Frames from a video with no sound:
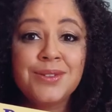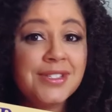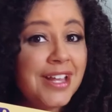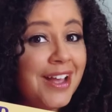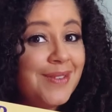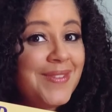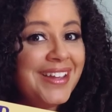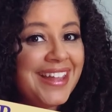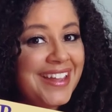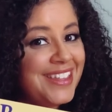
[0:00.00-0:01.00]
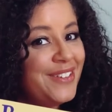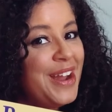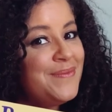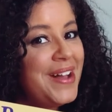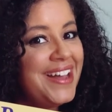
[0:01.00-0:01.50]
or some, like the
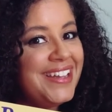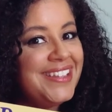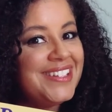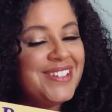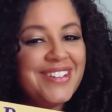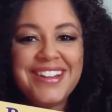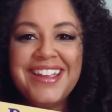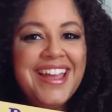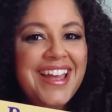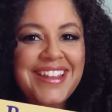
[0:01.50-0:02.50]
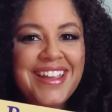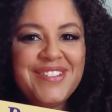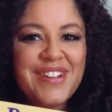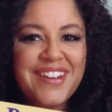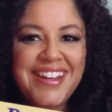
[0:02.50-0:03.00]
grandpa in the story, they don't
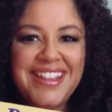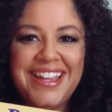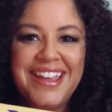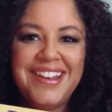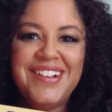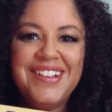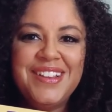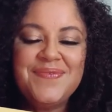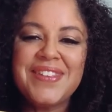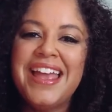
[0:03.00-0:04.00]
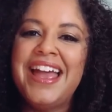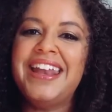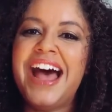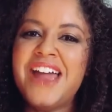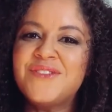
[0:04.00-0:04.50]
wear anything at all. And
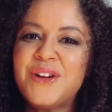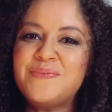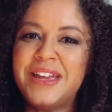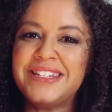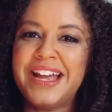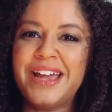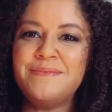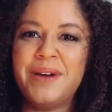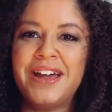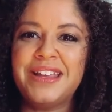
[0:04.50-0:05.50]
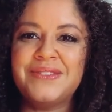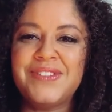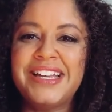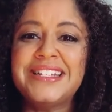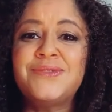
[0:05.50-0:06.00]
I wrote Bedtime Bonnet
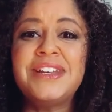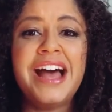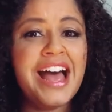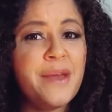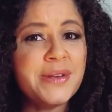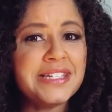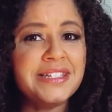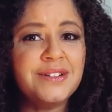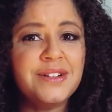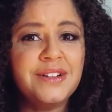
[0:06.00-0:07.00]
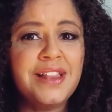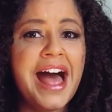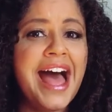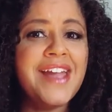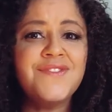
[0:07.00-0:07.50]
because when I was a little girl,
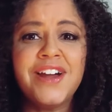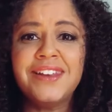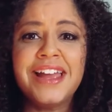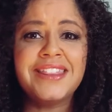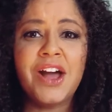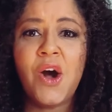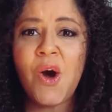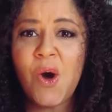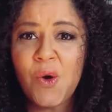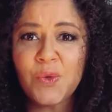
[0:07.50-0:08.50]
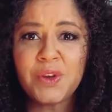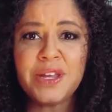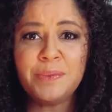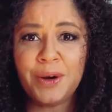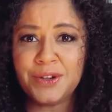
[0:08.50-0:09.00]
I felt like the only
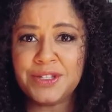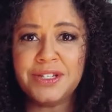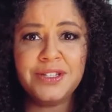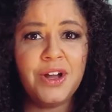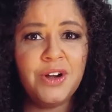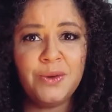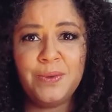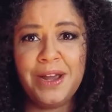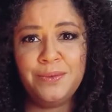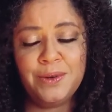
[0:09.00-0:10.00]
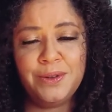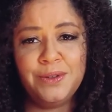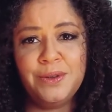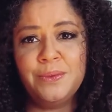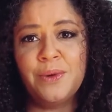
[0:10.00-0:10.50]
person in the whole wide world who
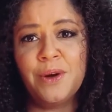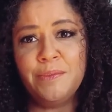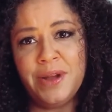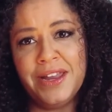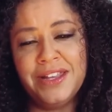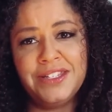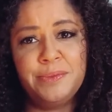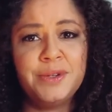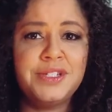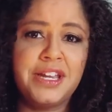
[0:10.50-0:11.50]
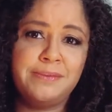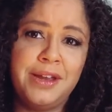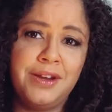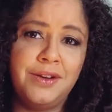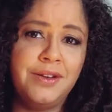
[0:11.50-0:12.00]
wore a bonnet to protect my
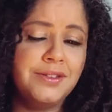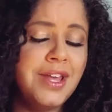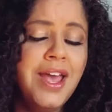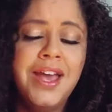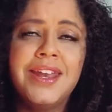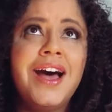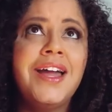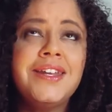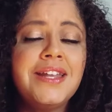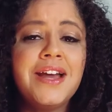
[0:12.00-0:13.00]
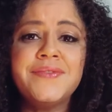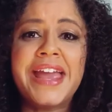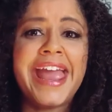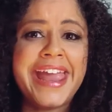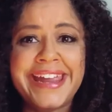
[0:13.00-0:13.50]
curls. And I didn't have
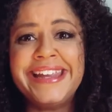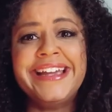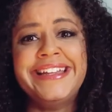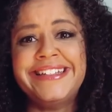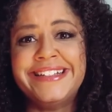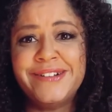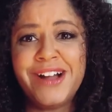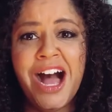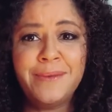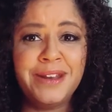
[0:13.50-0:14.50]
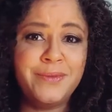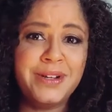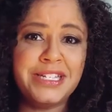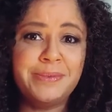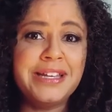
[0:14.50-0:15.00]
any idea how common it was
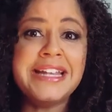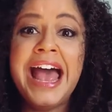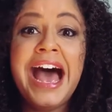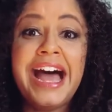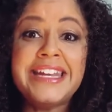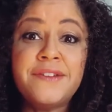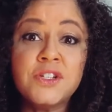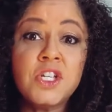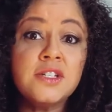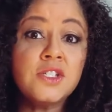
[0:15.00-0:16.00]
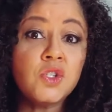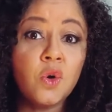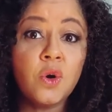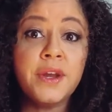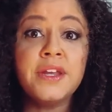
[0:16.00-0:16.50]
because I never saw
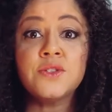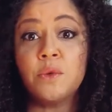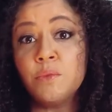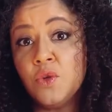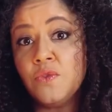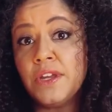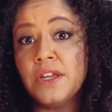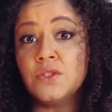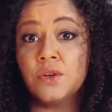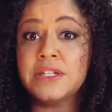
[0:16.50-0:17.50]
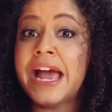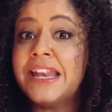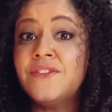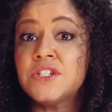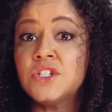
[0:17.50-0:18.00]
stories or movies or
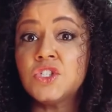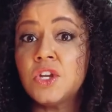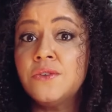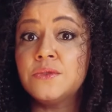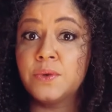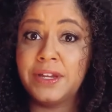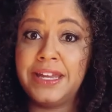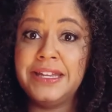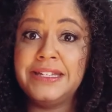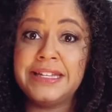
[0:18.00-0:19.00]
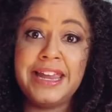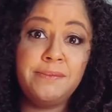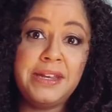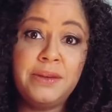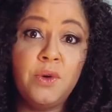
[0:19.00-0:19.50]
television shows where kids like
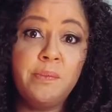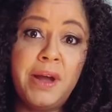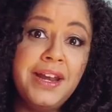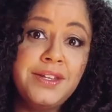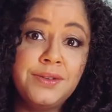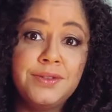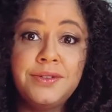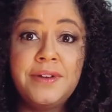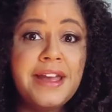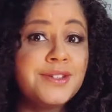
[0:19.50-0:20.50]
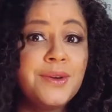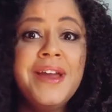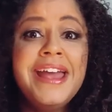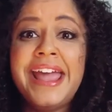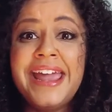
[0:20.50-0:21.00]
me wore bonnets or durags or
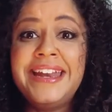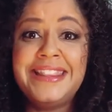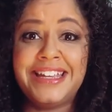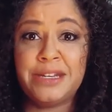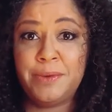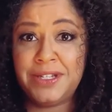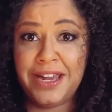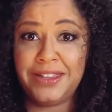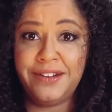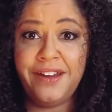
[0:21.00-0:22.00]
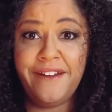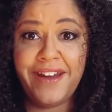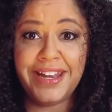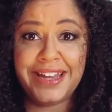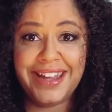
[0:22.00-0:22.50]
anything to protect their hair at
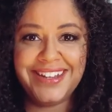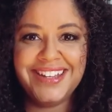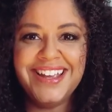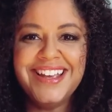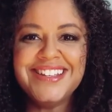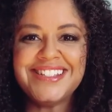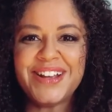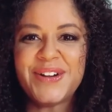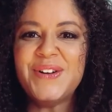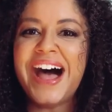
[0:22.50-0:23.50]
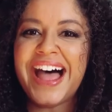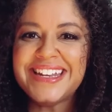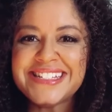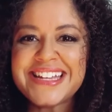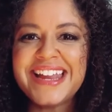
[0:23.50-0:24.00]
night. So I
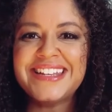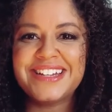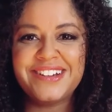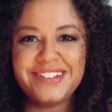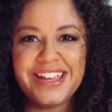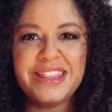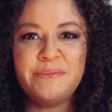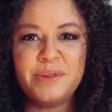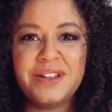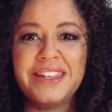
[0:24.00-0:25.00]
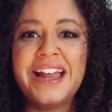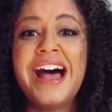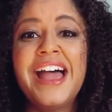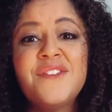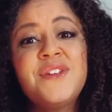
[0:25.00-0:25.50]
decided to create the book that
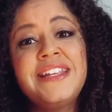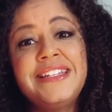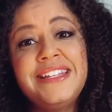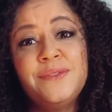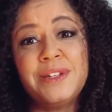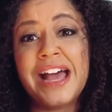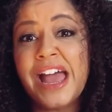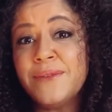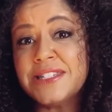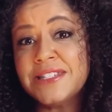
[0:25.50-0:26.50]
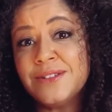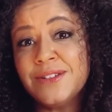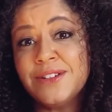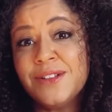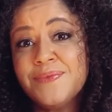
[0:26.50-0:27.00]
I really needed when I was a little
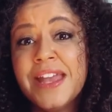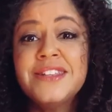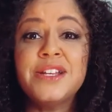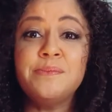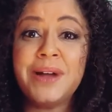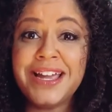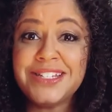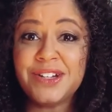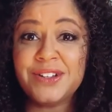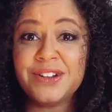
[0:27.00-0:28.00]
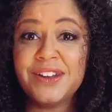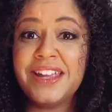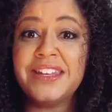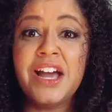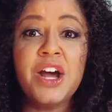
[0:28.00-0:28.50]
girl so my daughter
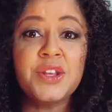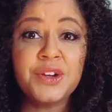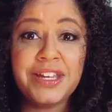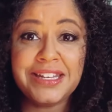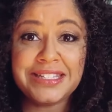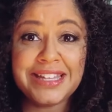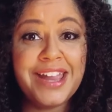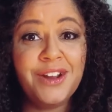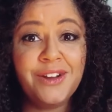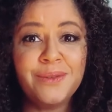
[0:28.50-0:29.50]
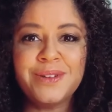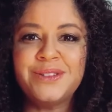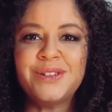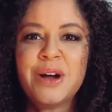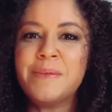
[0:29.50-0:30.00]
and other kids like her would
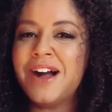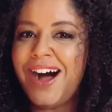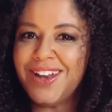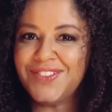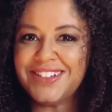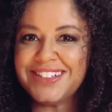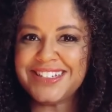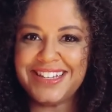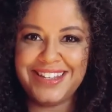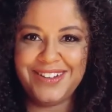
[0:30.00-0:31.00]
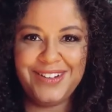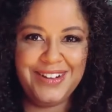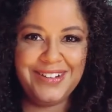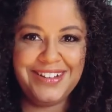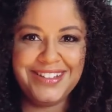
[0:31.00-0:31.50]
grow up confident in their
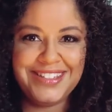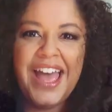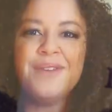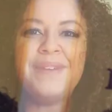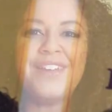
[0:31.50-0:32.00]
curls. My